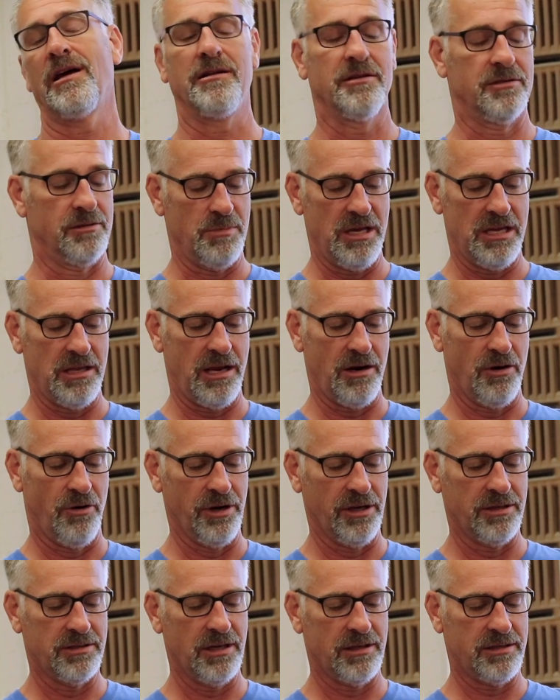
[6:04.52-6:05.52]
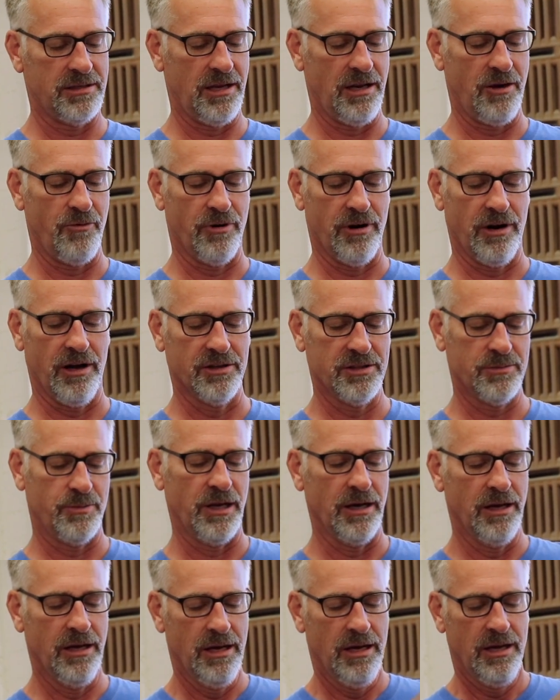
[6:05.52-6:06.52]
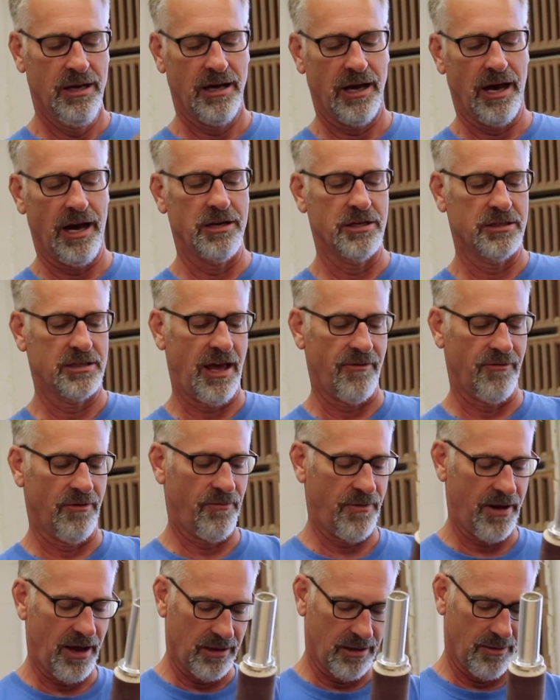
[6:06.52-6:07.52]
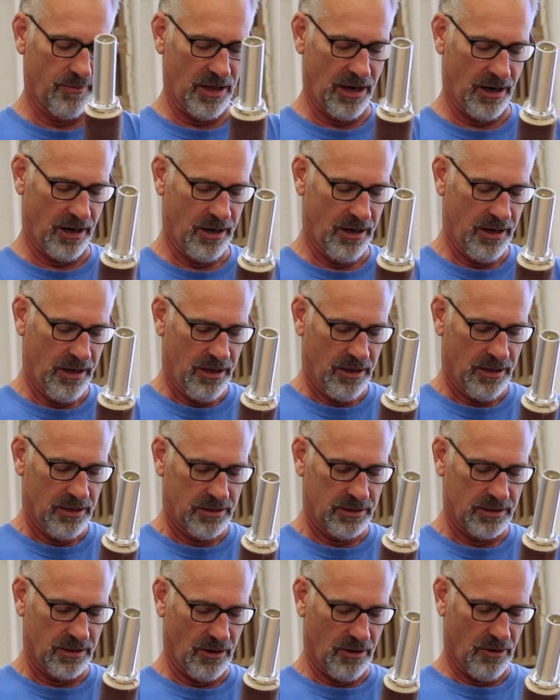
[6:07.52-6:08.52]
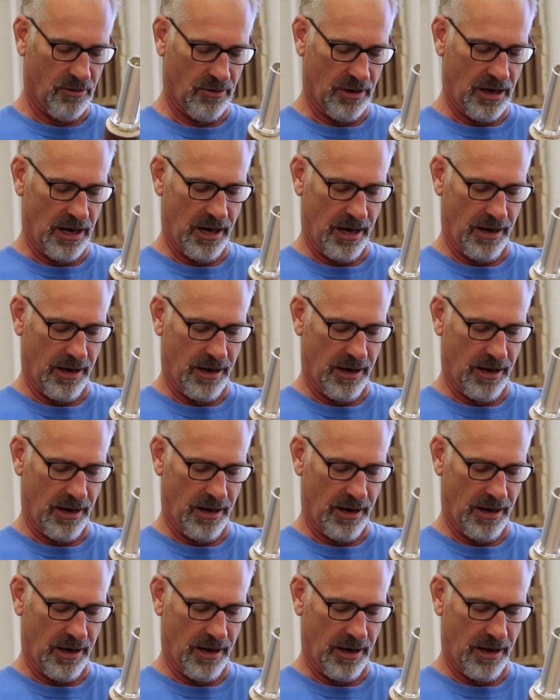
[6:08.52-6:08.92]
That doesn't mean they don't exist anywhere else, but I just haven't found them there. So,